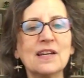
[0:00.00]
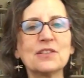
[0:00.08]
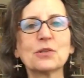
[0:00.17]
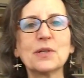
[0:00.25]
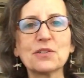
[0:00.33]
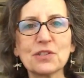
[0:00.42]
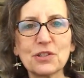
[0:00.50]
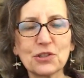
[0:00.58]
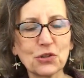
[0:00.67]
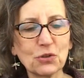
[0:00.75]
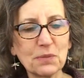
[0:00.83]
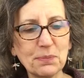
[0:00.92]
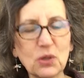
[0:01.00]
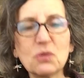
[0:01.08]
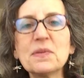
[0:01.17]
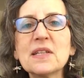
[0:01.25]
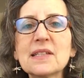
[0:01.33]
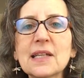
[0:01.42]
So here's the short
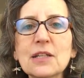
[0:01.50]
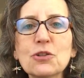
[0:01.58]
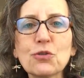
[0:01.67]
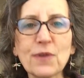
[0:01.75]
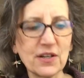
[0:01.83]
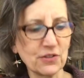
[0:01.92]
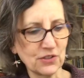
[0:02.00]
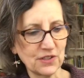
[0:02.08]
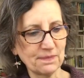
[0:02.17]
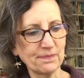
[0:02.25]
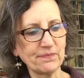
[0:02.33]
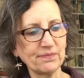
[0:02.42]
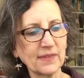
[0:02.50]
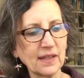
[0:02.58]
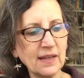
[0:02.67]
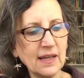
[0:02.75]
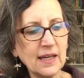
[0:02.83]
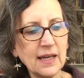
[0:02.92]
poem, The Skin Shredders.
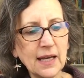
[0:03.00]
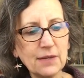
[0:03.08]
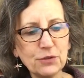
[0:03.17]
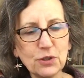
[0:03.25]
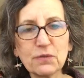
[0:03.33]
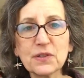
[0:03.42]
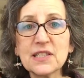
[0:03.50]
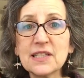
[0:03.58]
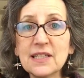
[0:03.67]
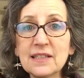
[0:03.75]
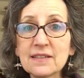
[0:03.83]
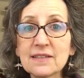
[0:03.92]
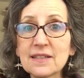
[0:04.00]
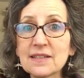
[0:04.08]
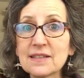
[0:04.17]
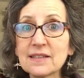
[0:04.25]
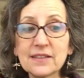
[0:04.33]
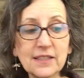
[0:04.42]
Have you ever seen a
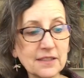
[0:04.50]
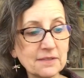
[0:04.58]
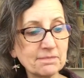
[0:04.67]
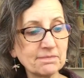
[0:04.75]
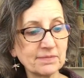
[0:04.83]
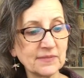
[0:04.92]
caecilian?